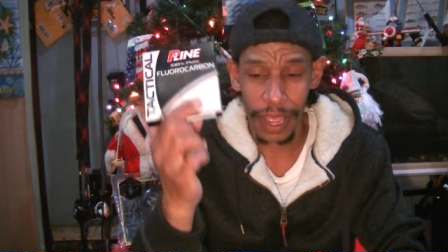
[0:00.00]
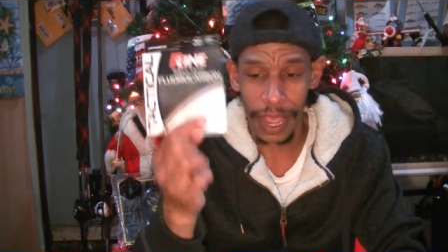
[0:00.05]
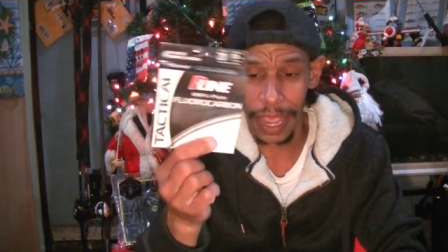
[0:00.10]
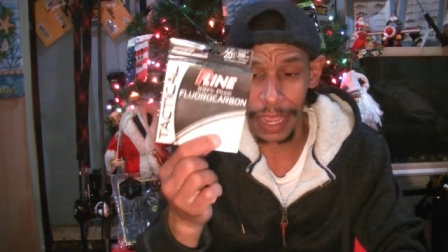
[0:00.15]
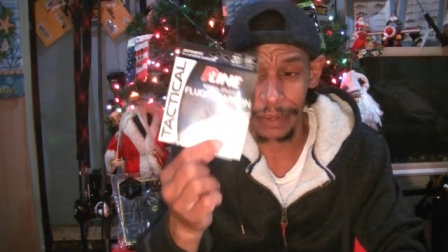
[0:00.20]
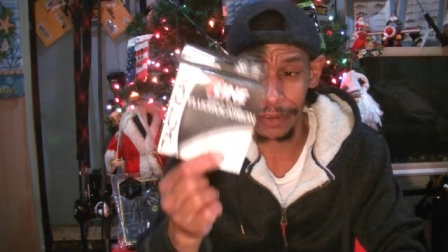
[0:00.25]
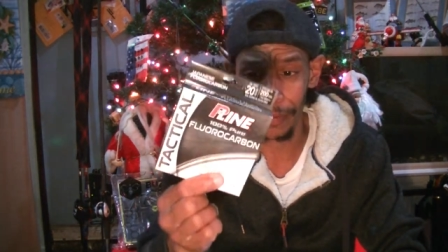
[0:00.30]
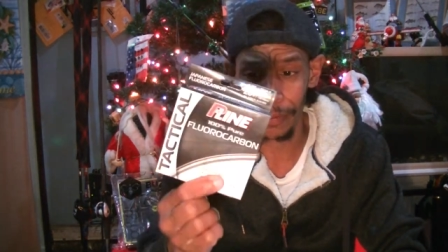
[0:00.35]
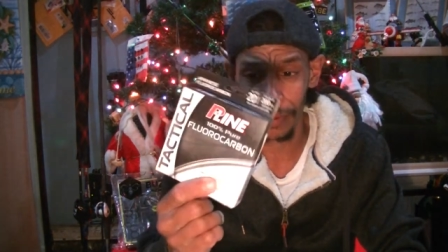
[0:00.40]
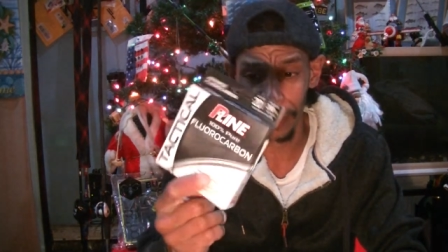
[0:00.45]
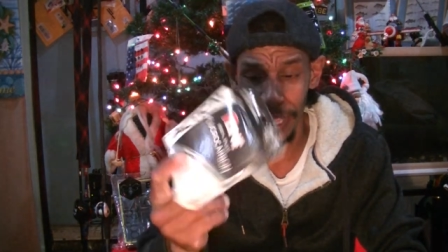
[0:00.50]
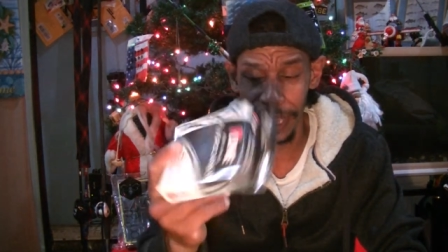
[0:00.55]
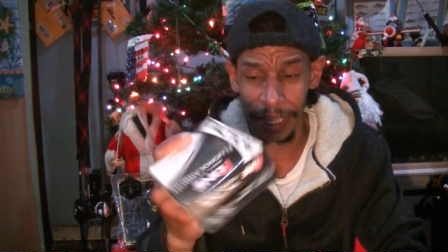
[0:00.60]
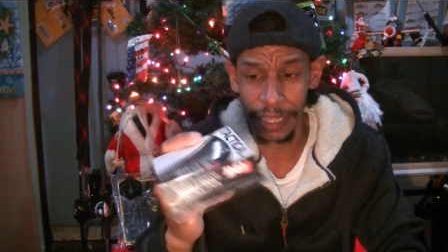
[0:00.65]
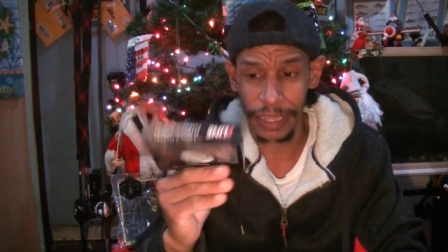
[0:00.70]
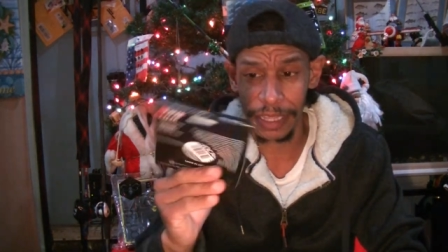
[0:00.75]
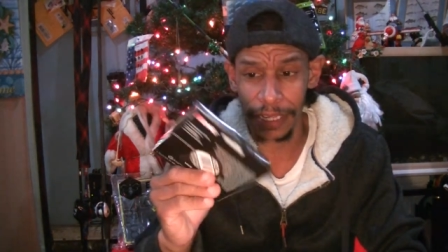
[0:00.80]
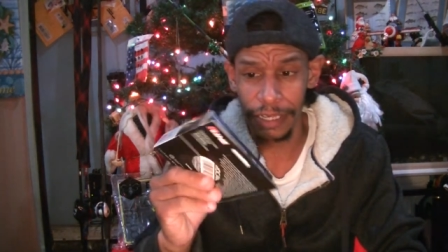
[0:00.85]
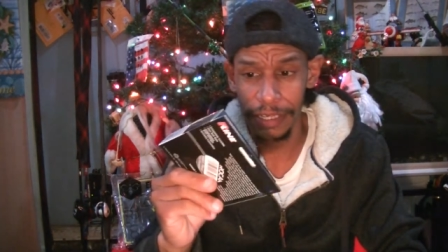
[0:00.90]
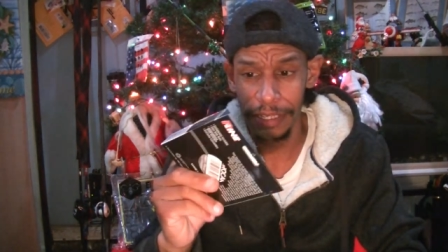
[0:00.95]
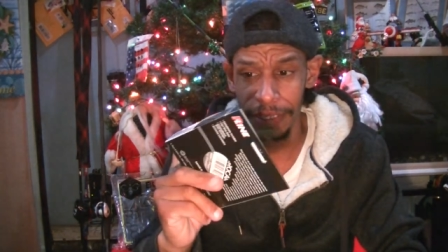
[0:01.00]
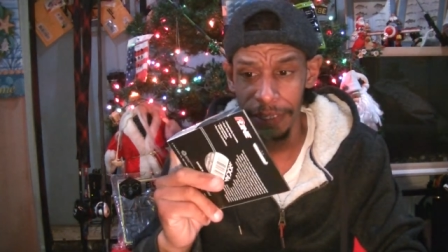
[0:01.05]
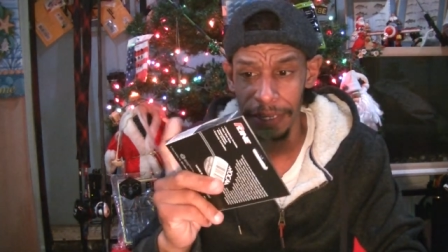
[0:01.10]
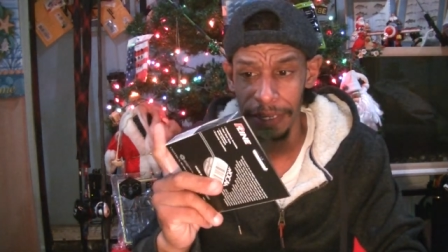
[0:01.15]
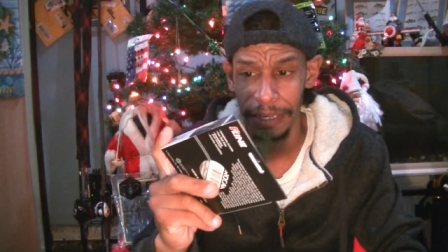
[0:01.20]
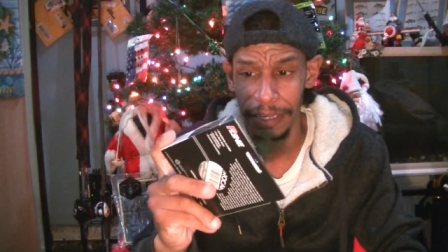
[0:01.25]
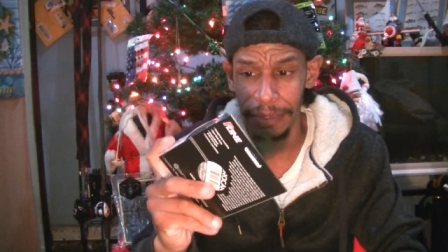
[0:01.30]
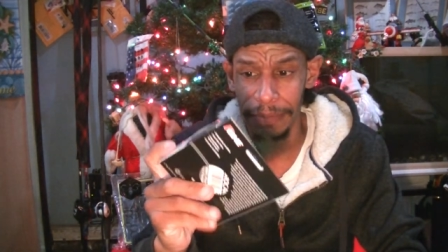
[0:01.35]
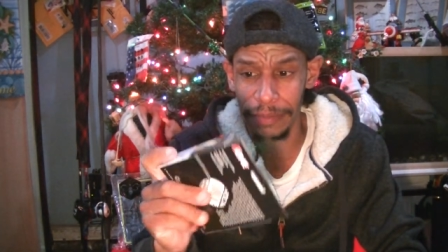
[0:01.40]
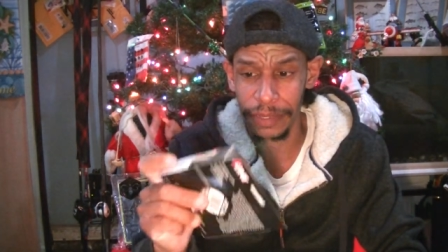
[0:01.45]
I do like this.
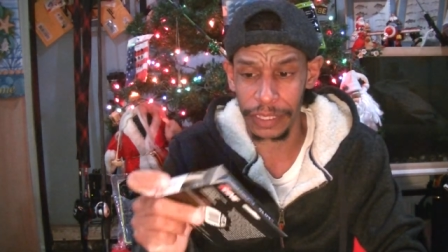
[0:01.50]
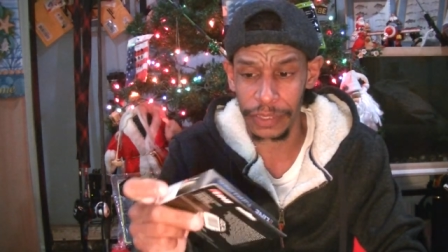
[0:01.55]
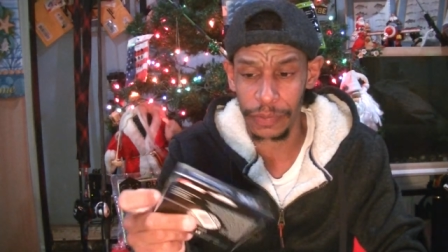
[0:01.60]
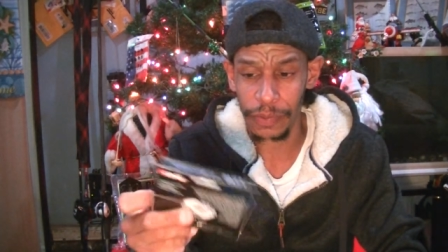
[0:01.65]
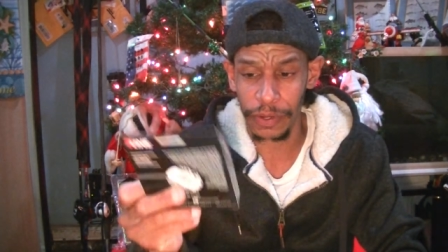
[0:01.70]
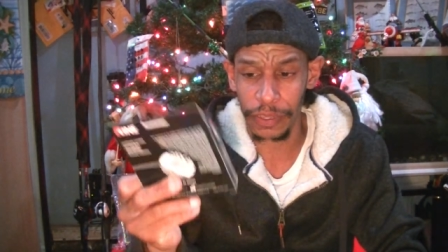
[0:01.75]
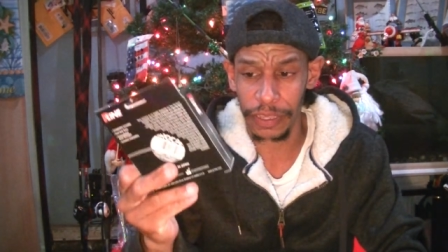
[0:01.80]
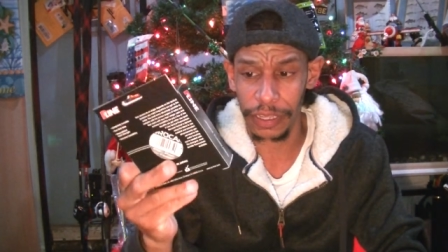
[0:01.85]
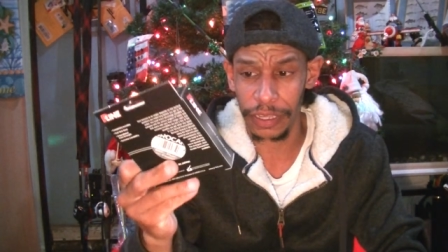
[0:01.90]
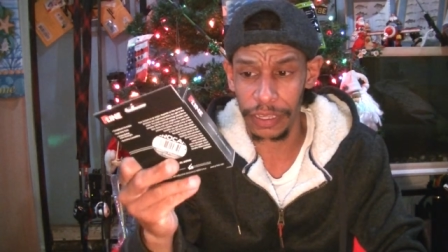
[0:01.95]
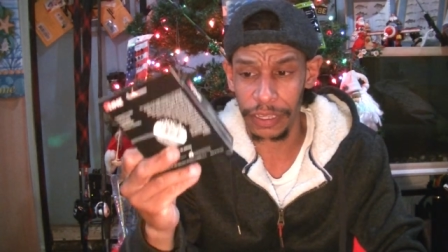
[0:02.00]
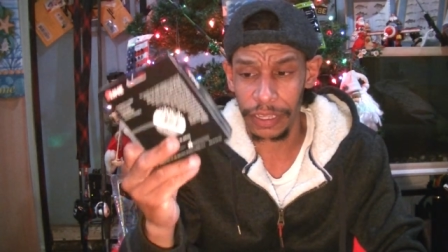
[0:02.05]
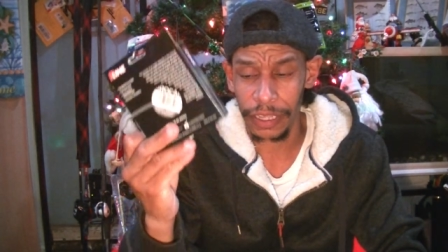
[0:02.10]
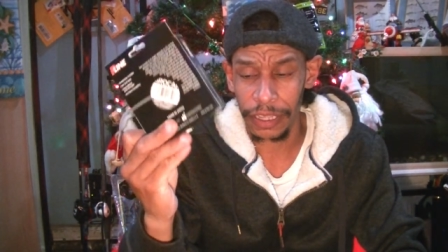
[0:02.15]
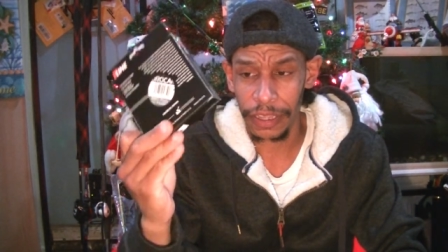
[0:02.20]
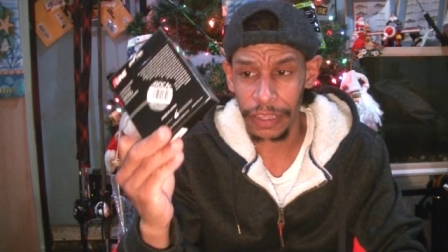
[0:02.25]
Um, it's one of the,